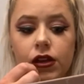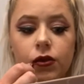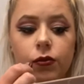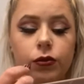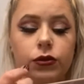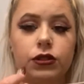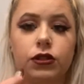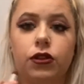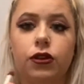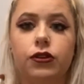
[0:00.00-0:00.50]

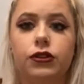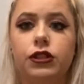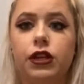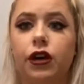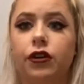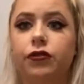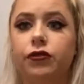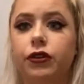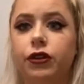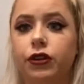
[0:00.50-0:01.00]
was closed
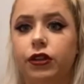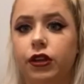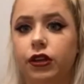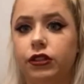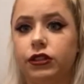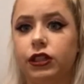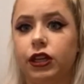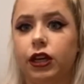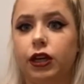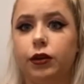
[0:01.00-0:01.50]
off for a
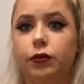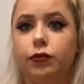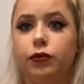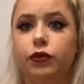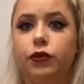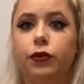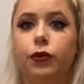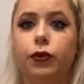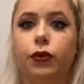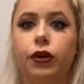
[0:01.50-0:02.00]
long
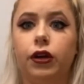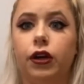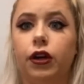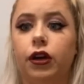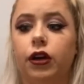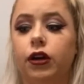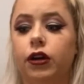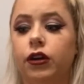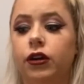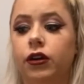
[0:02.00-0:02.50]
time
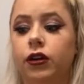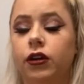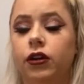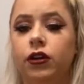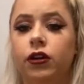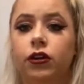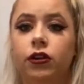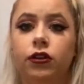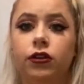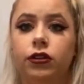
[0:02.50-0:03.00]
for
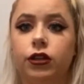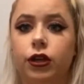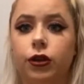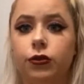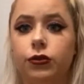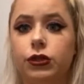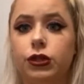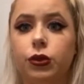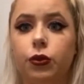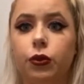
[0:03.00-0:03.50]

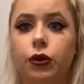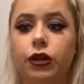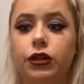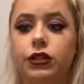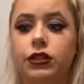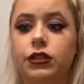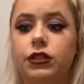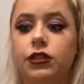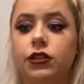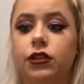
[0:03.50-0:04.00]
ghost
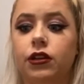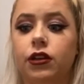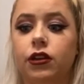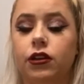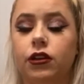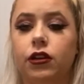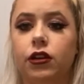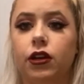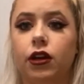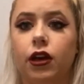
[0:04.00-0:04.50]
tours
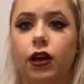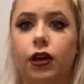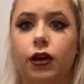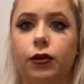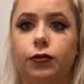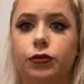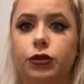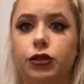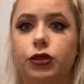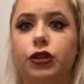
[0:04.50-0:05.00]

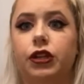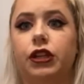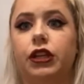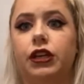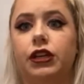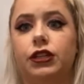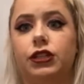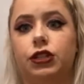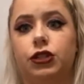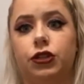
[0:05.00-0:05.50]
due to the
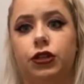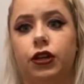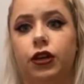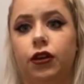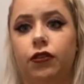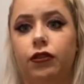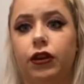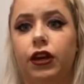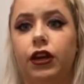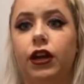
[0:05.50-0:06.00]
history
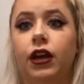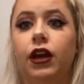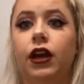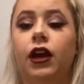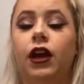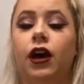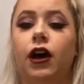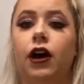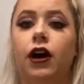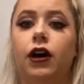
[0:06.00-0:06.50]
of it.
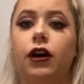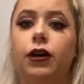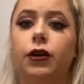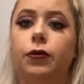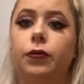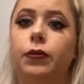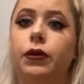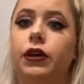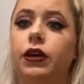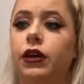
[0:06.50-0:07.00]

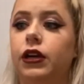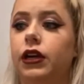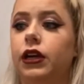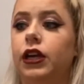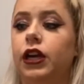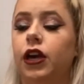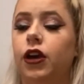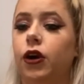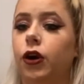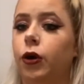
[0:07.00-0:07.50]

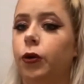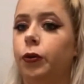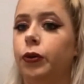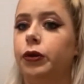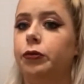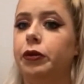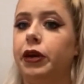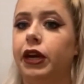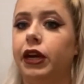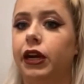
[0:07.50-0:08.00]
It
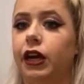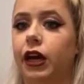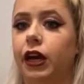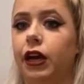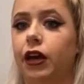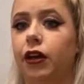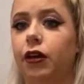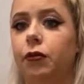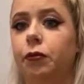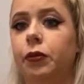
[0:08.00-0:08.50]
opened back
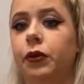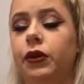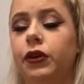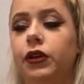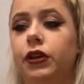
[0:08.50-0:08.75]
up